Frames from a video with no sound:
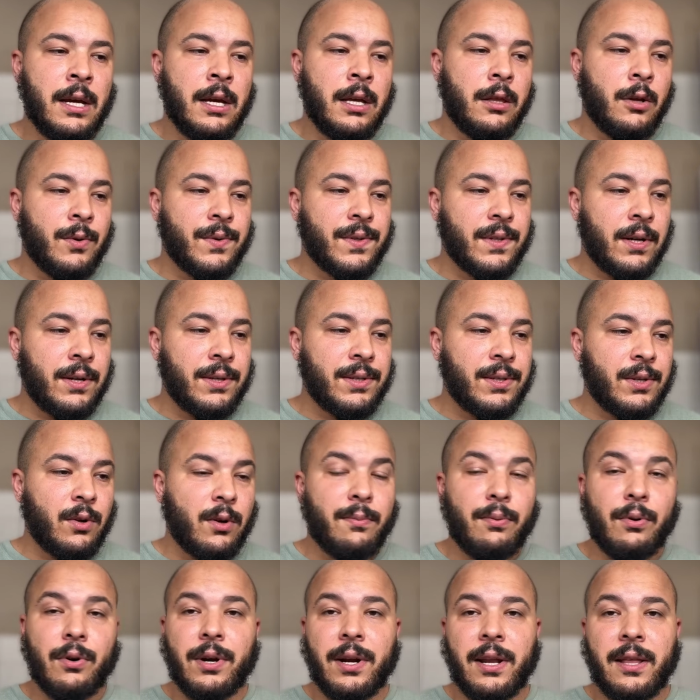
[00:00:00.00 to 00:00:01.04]
There was also
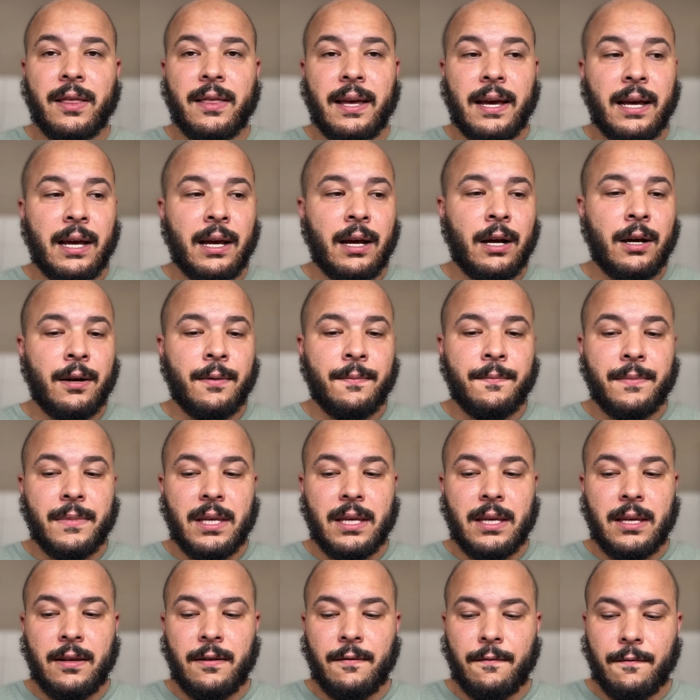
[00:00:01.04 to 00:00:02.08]
reported that
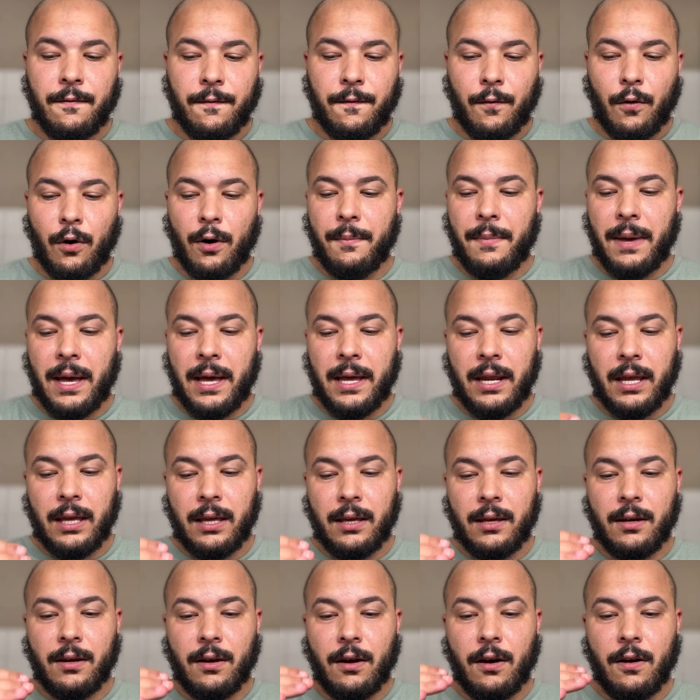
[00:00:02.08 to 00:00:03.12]
the formatting
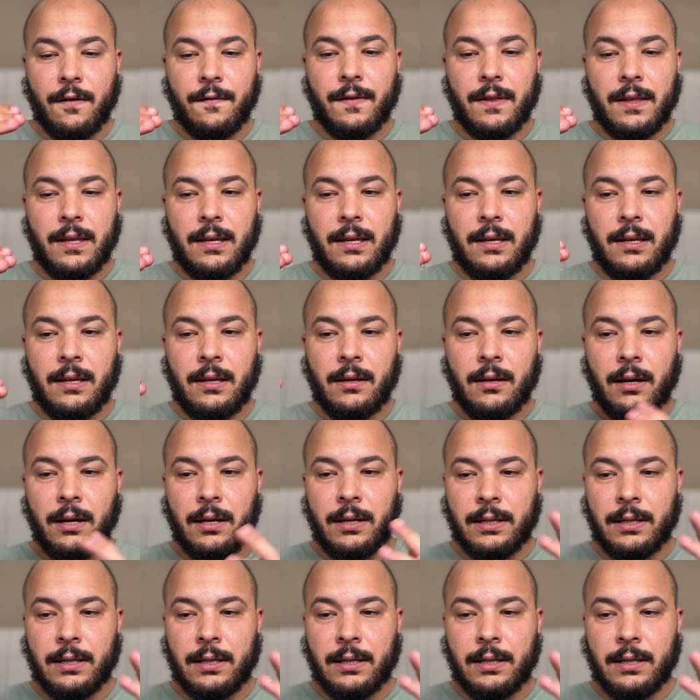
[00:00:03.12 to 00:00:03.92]
of the